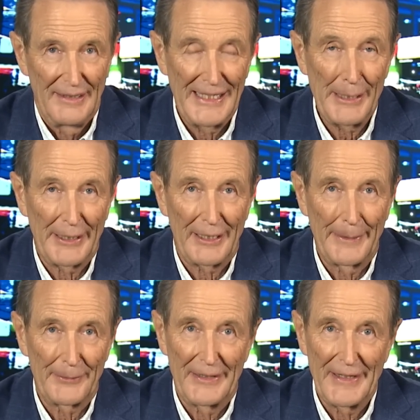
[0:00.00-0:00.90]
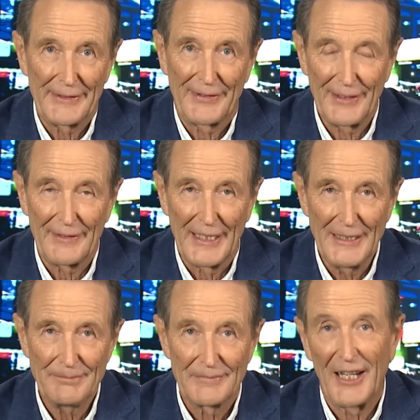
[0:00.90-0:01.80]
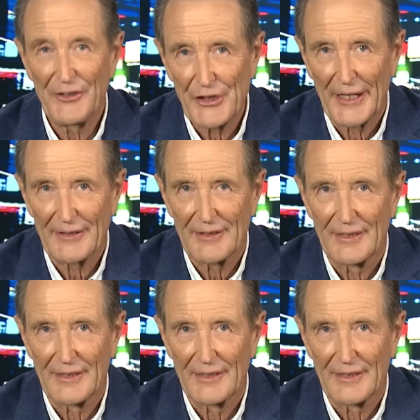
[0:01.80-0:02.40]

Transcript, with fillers: Allowing claims like that to sit there, unchecked